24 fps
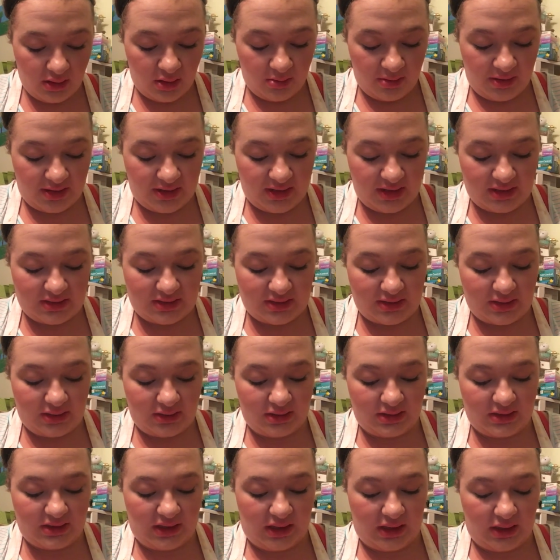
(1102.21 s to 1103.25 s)
because it
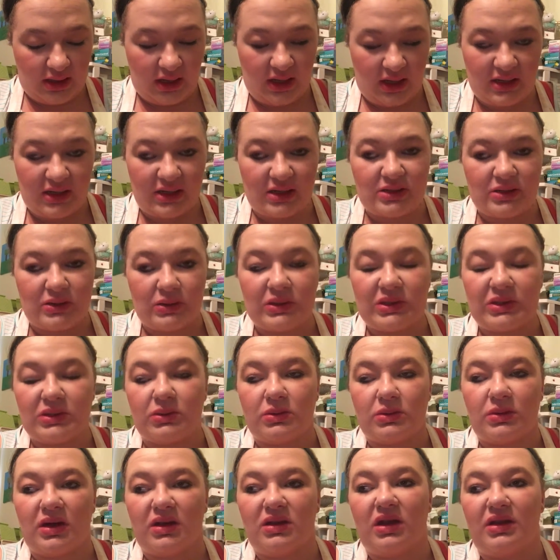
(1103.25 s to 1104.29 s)
looks like I didn't do too
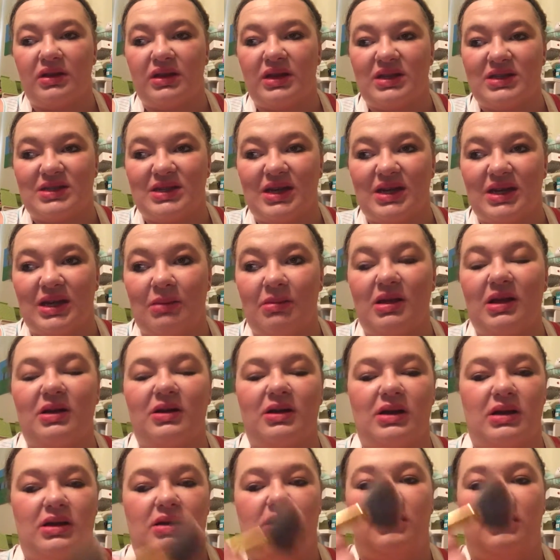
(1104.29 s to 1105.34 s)
well on that side. I'm
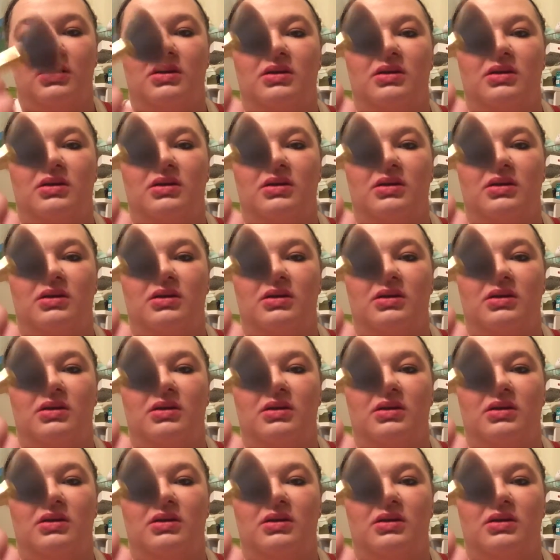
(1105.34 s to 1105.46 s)
sorry.